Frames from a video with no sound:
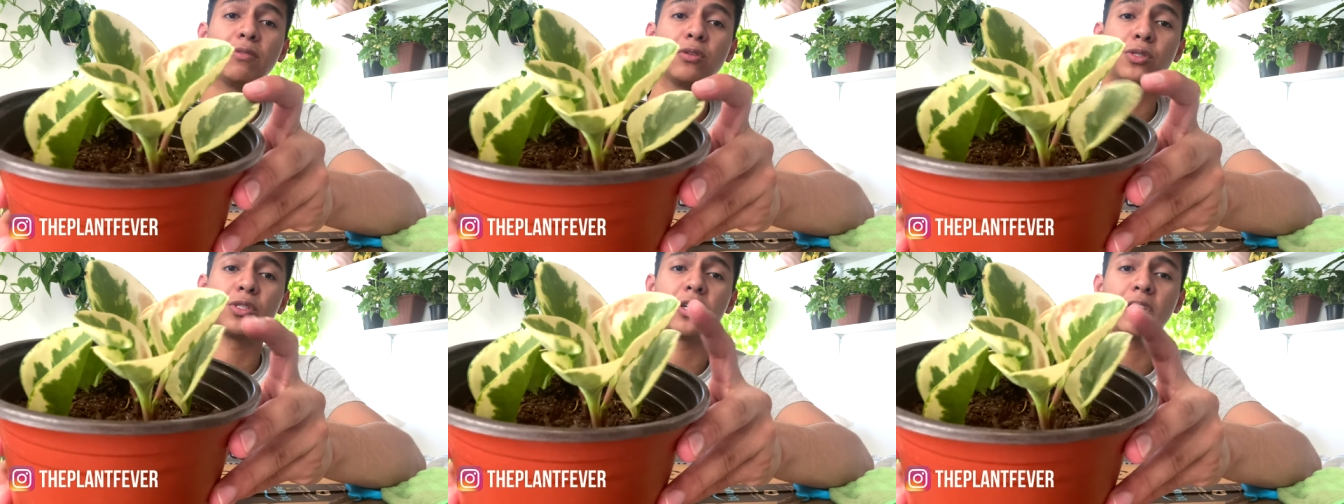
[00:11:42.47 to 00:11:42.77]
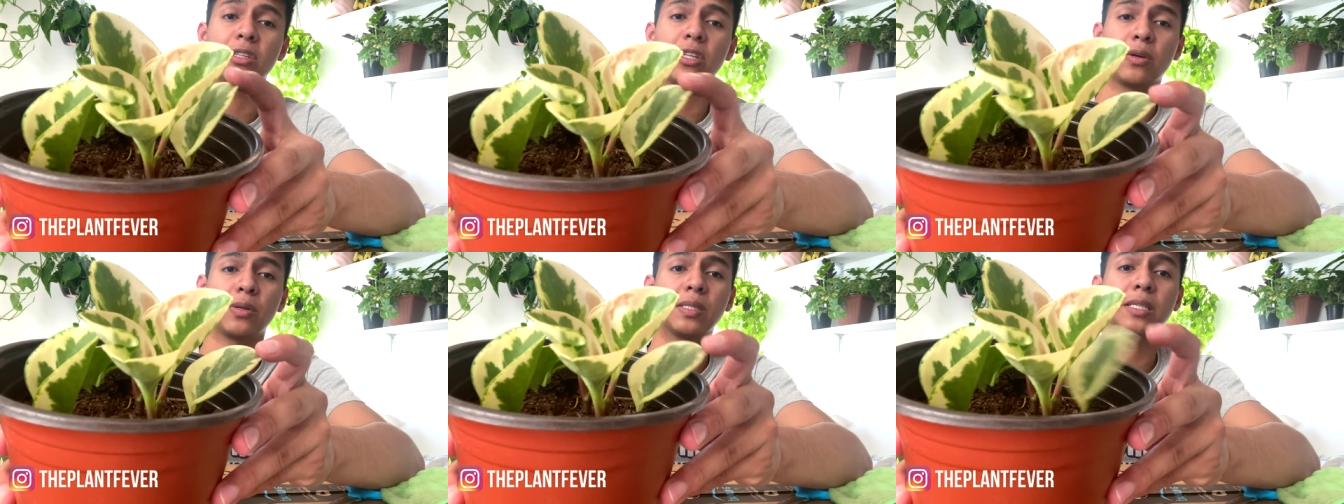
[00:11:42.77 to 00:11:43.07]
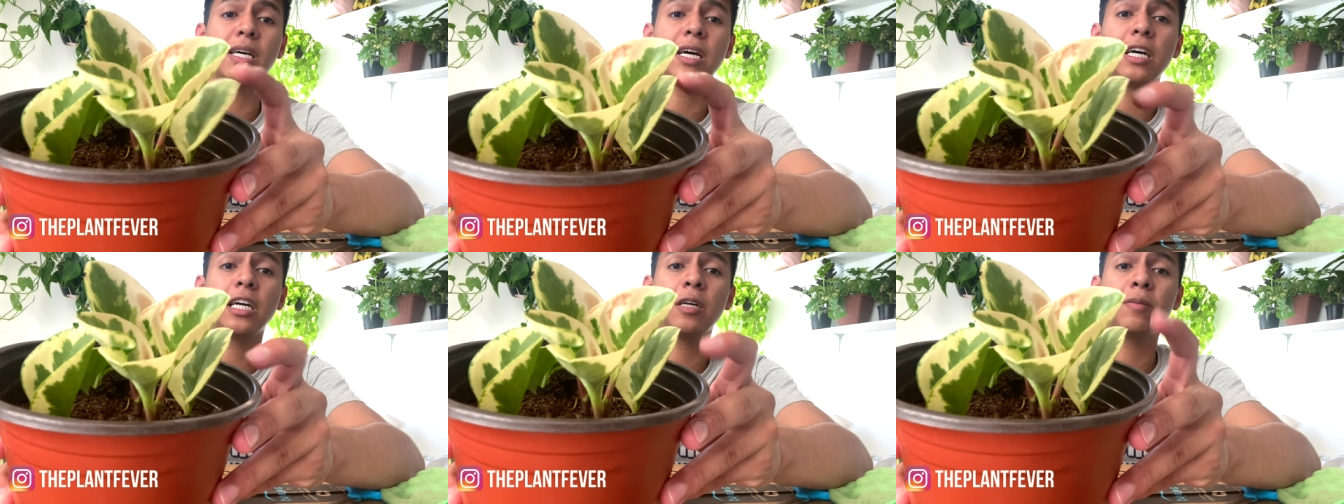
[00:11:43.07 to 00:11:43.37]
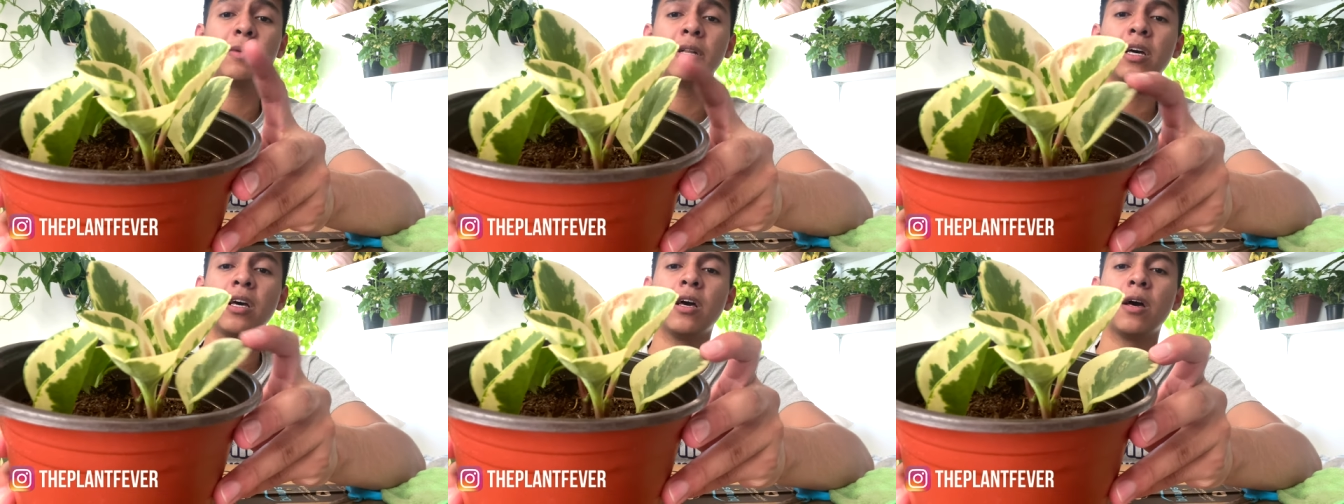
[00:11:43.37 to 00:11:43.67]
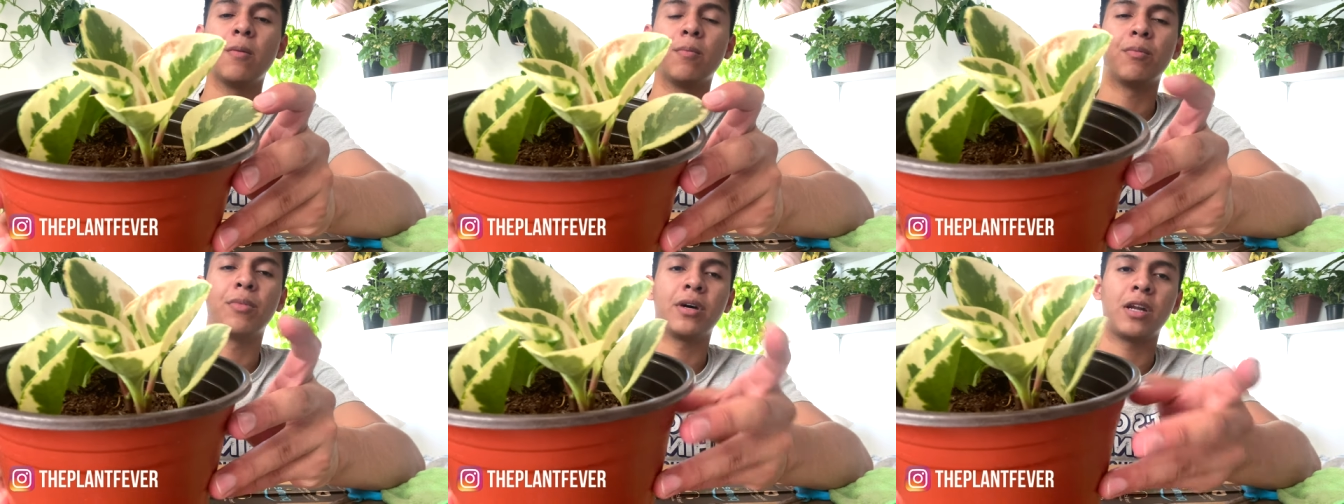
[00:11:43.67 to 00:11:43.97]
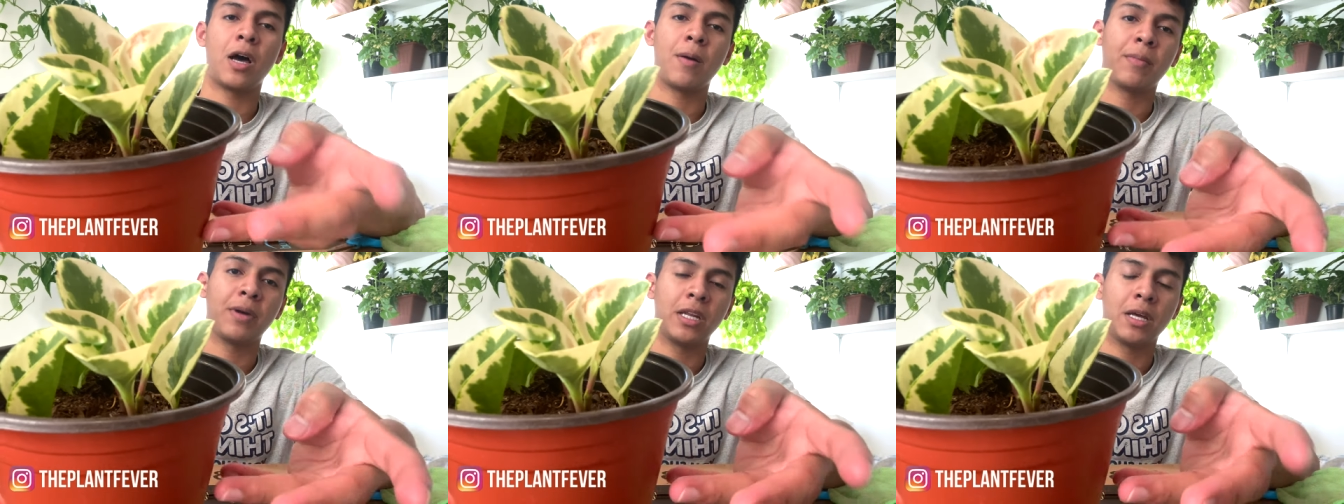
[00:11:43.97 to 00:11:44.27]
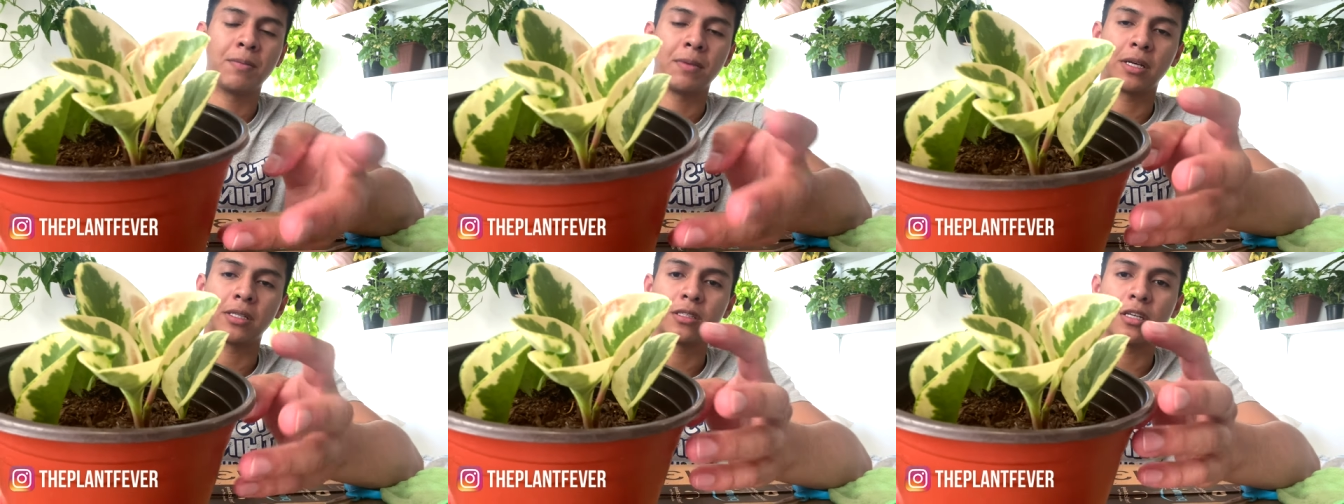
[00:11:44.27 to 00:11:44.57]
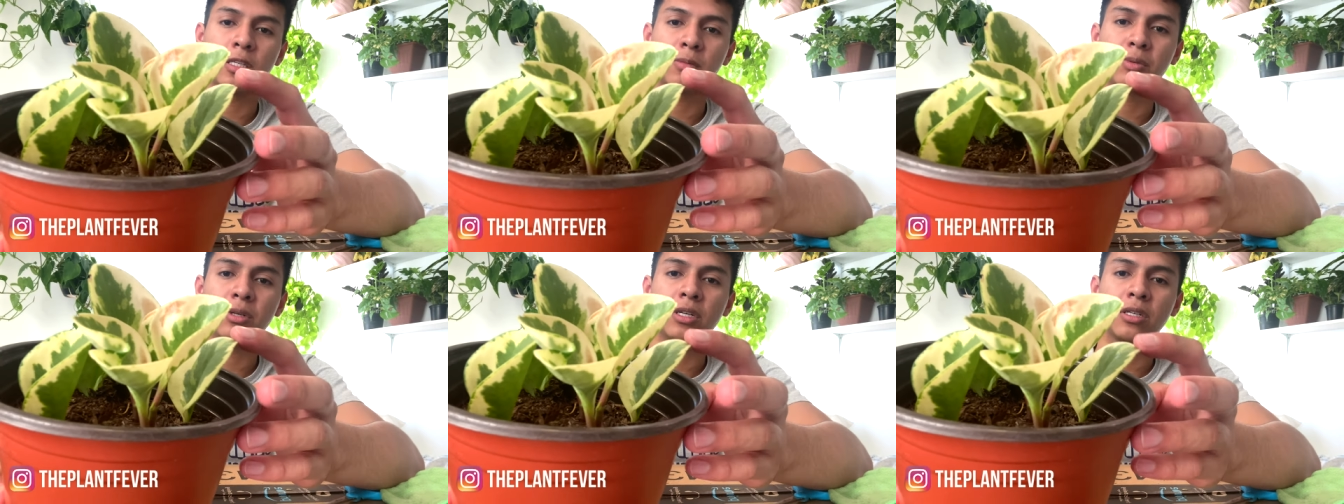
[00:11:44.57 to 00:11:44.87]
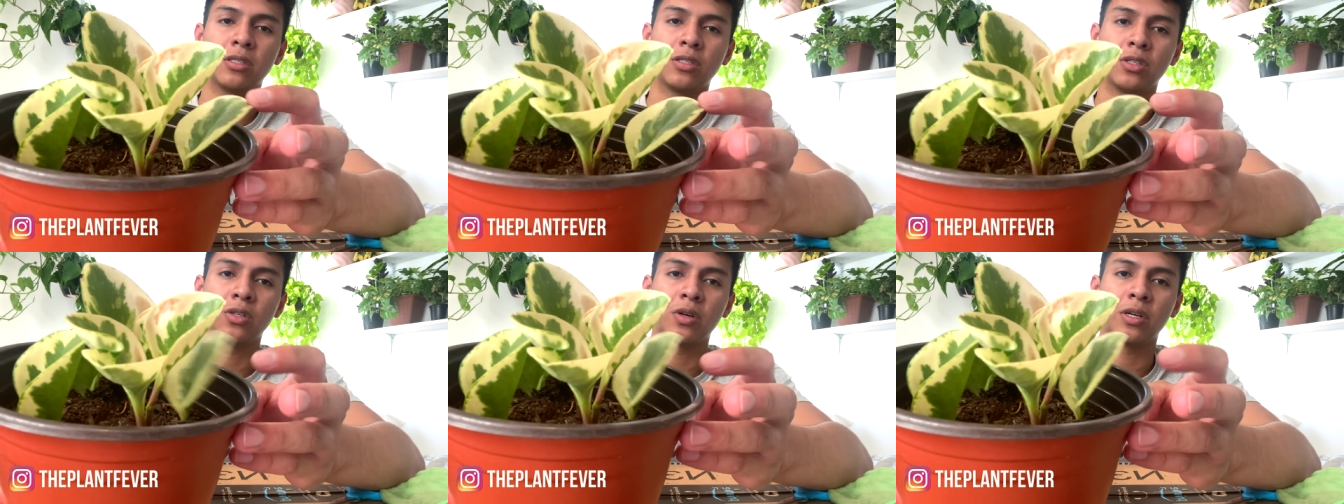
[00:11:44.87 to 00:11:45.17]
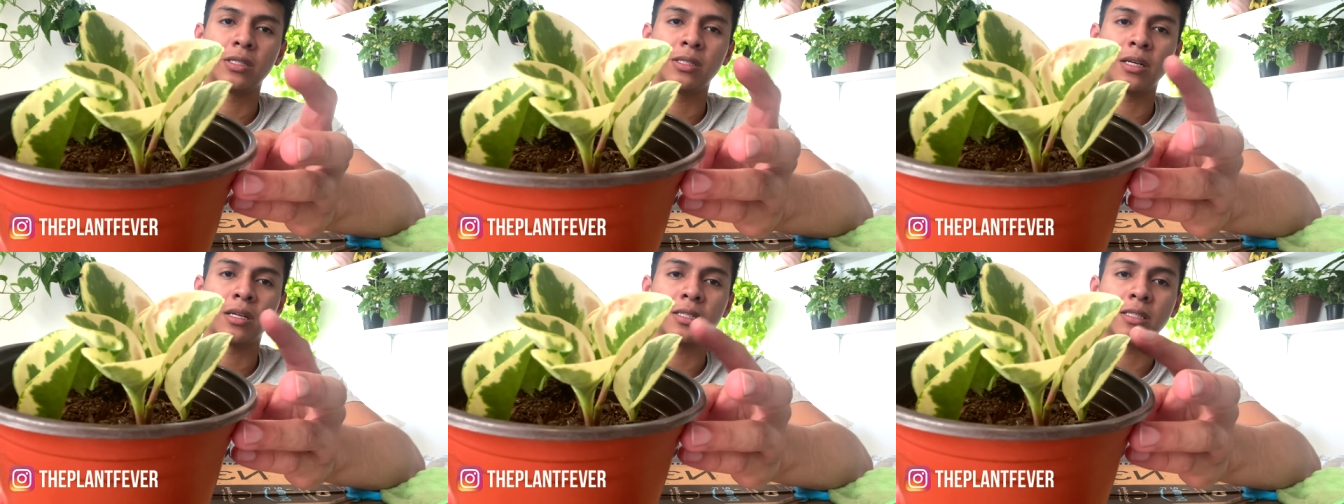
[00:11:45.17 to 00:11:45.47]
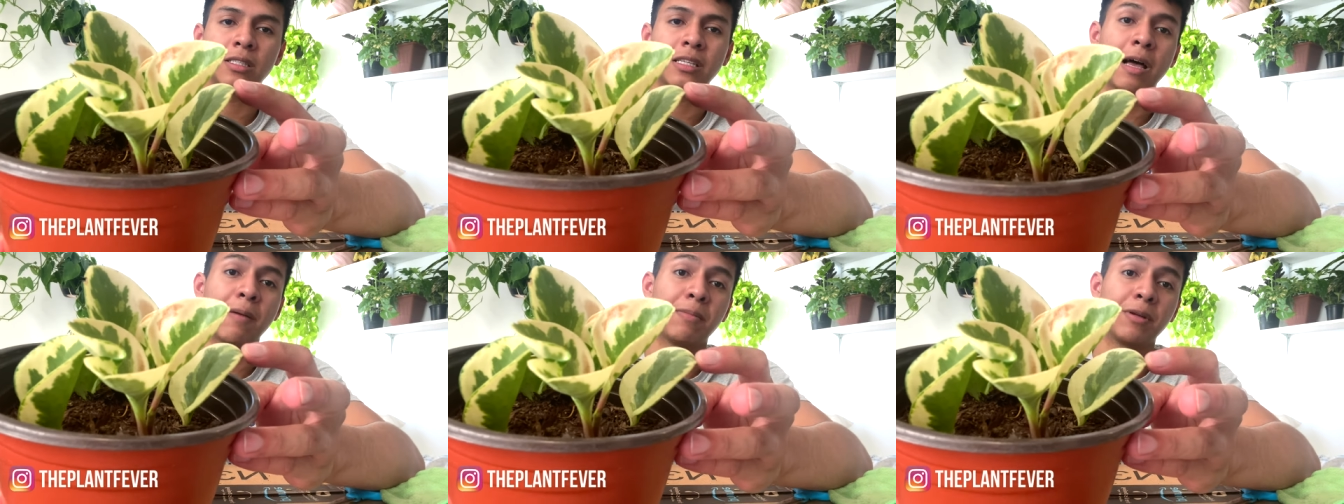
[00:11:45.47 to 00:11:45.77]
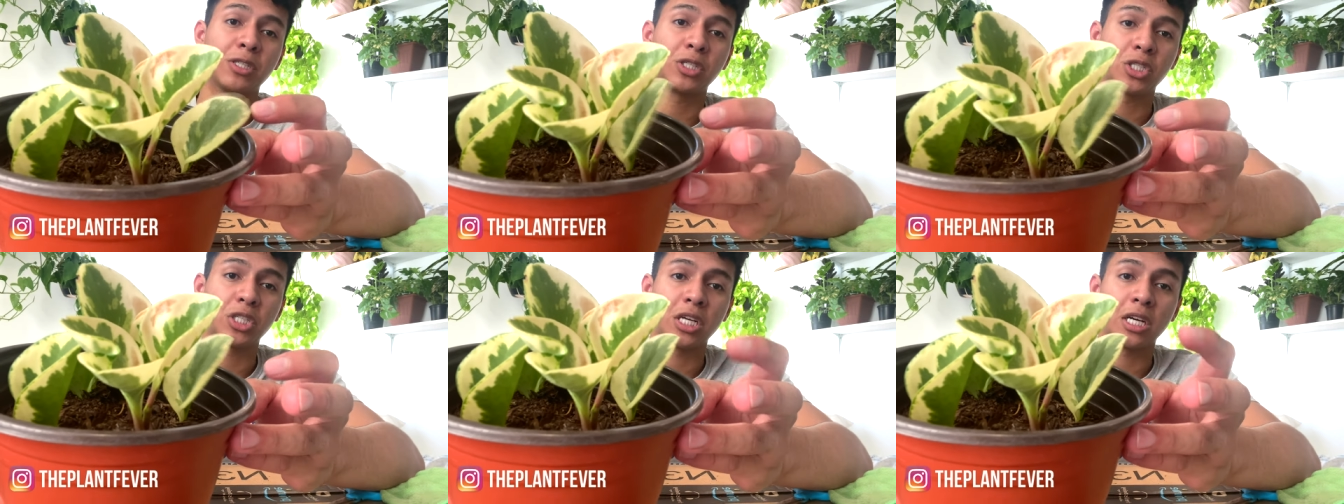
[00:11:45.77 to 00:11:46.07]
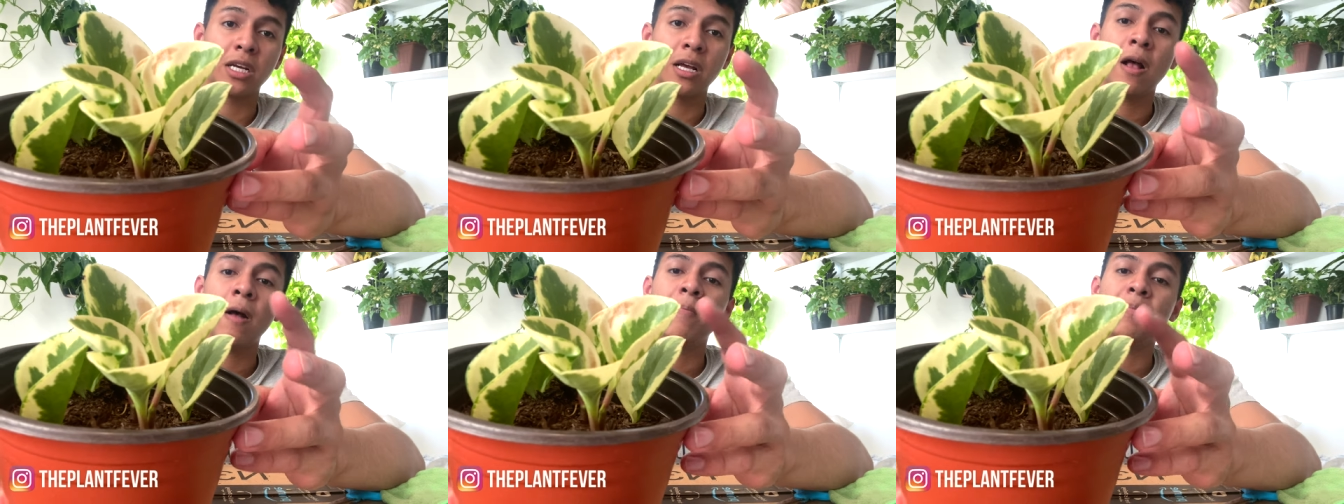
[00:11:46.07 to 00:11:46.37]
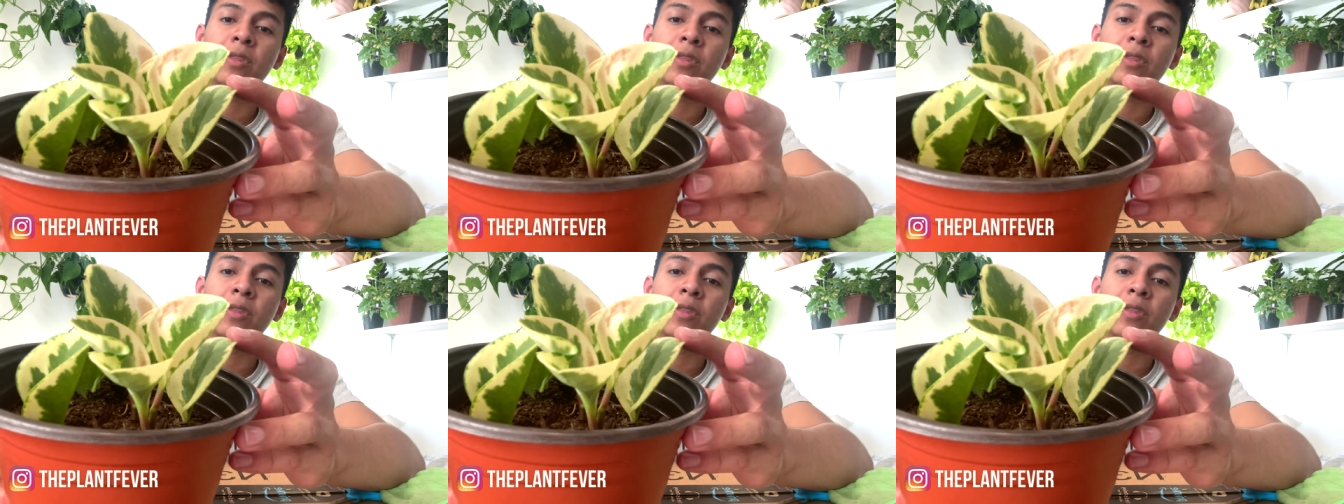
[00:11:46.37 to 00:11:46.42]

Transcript: They're taking their time, but I mean, it makes sense because, you know, it's not established yet.